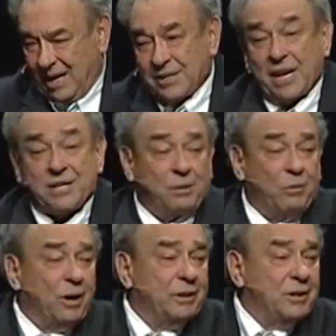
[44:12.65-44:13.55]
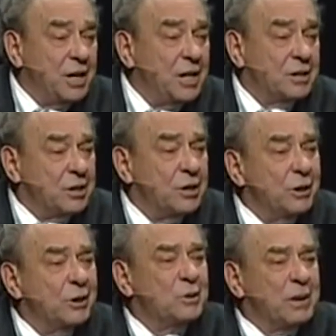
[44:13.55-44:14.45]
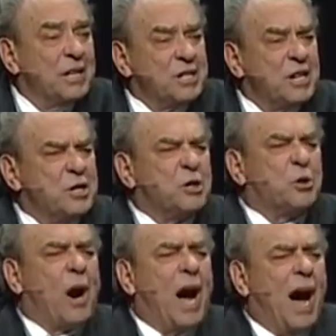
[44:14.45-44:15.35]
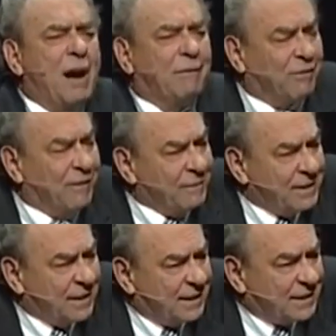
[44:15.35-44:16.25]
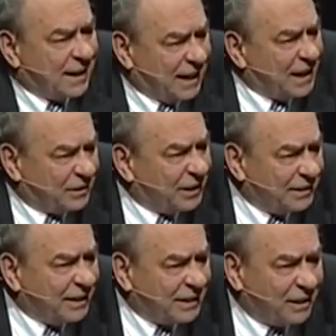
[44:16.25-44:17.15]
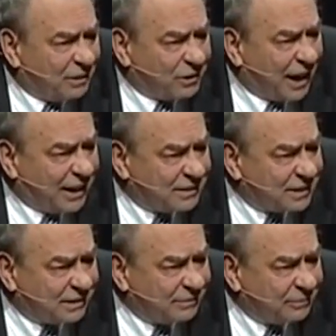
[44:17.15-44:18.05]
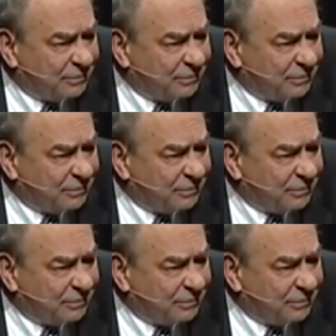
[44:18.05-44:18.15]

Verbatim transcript: Because that's the word Jesus used when he says, strive to enter in the narrow gate.